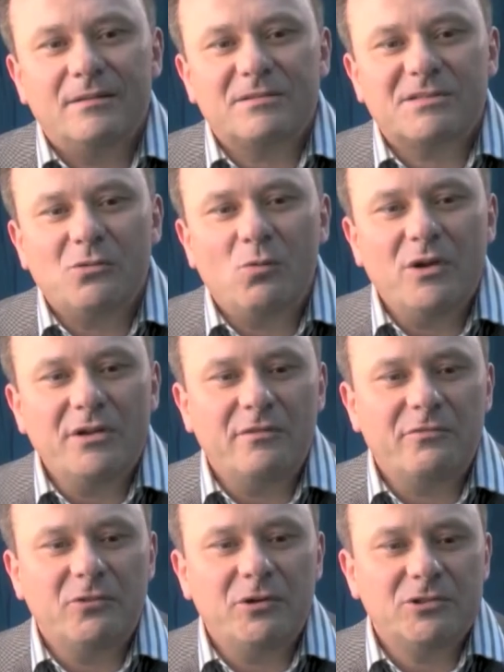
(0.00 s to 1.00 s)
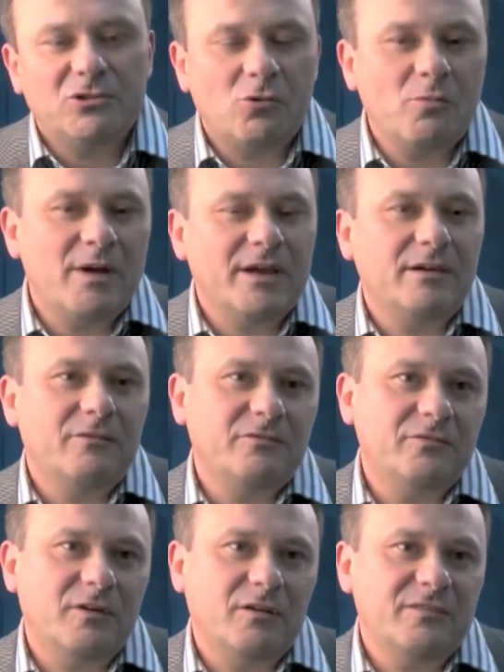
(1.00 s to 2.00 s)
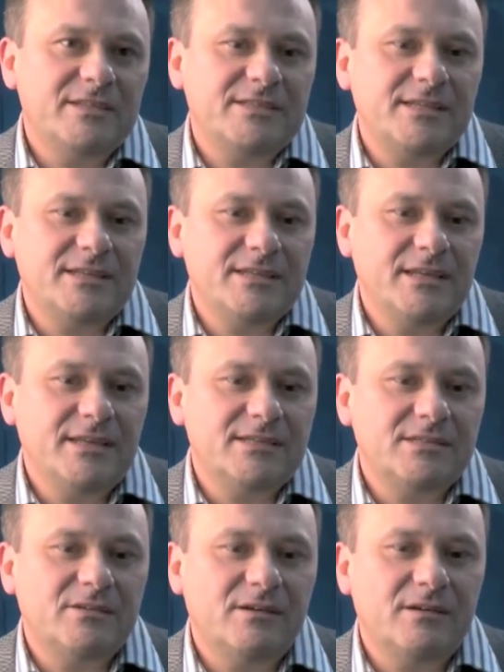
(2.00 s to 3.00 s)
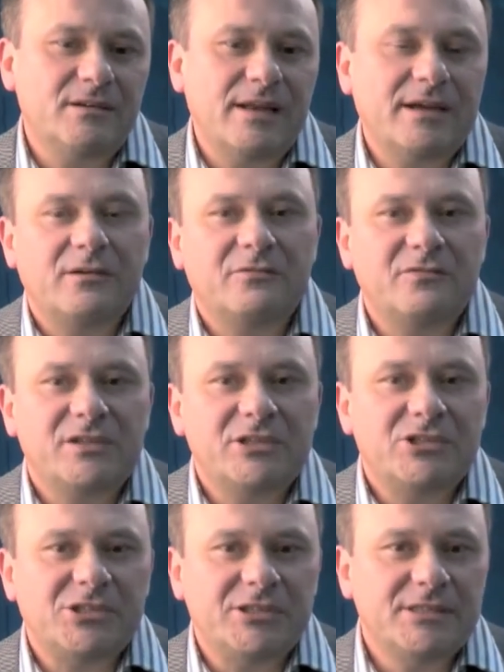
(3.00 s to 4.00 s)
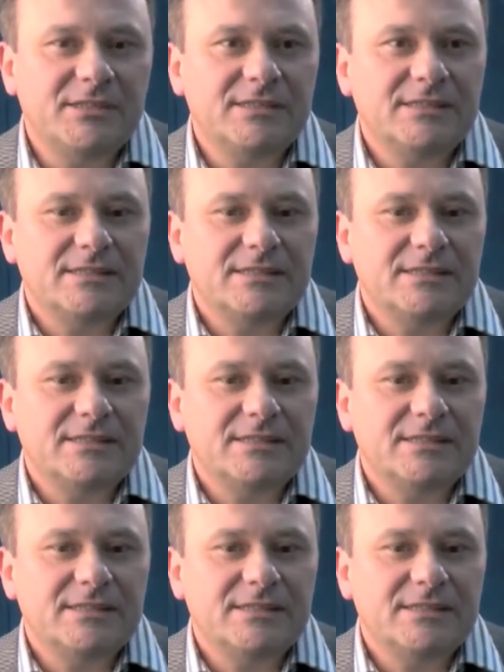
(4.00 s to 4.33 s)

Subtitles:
So one of the drawbacks of this technique is the lack of teaching.